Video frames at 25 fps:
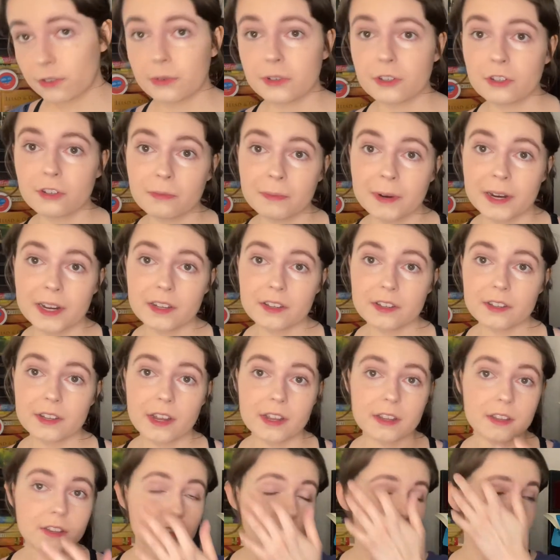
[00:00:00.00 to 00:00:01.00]
which makes
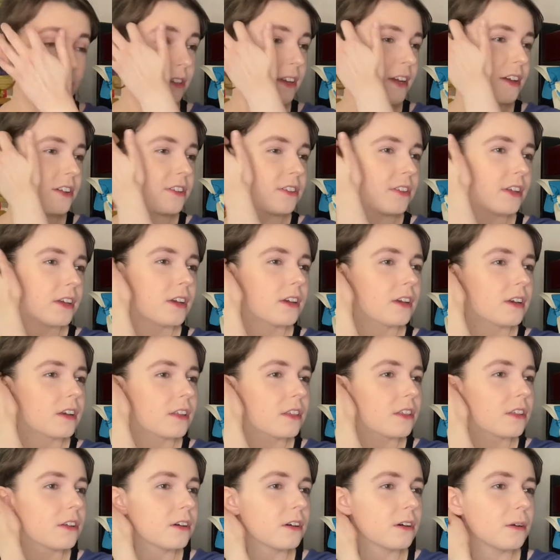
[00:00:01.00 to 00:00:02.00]
sense because I think
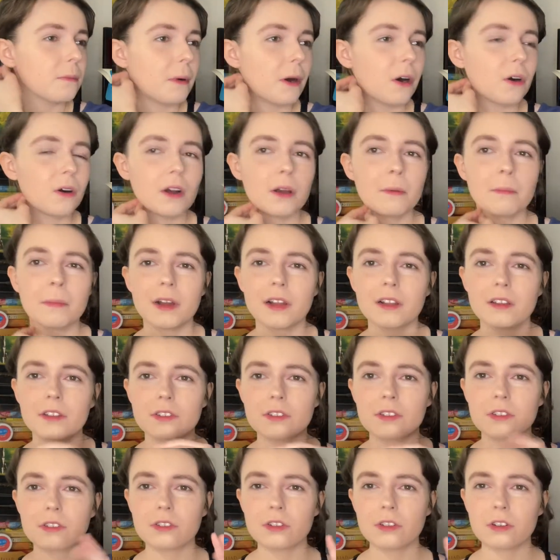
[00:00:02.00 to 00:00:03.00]
the poem I
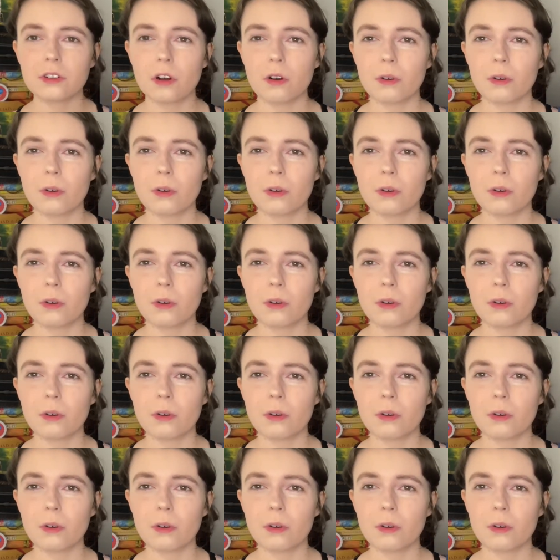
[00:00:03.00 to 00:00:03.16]
listened to,